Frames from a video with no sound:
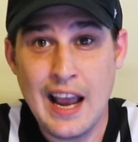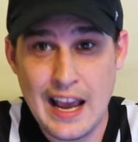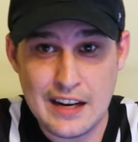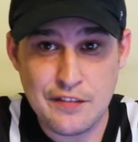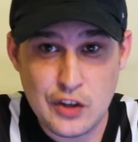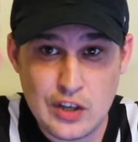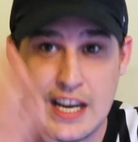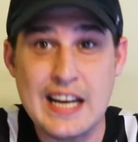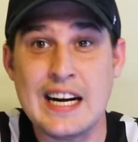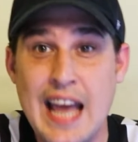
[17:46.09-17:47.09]
And if you
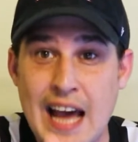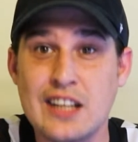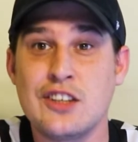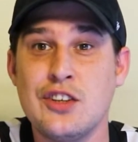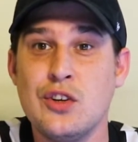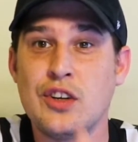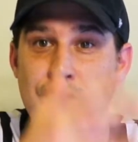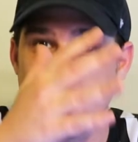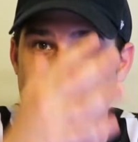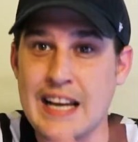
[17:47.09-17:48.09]
get an attitude,
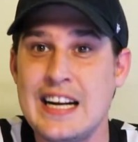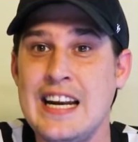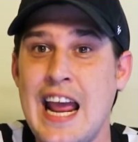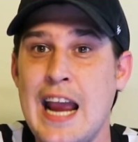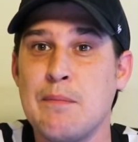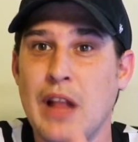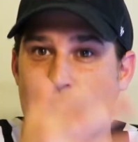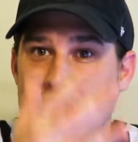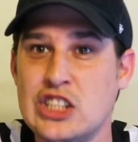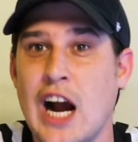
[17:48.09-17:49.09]
if you get a name
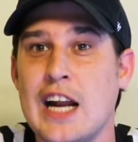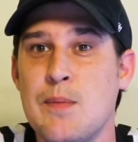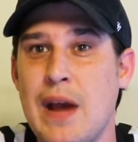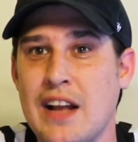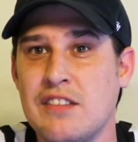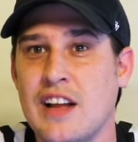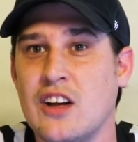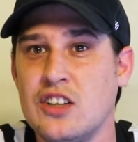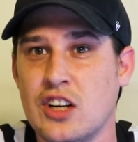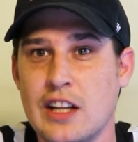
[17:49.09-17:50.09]
like a Johnny
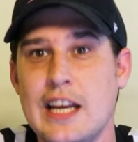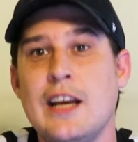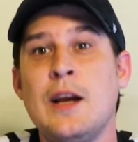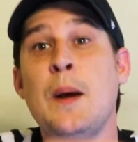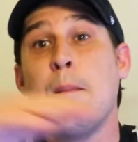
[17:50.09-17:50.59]
Manziel in your league,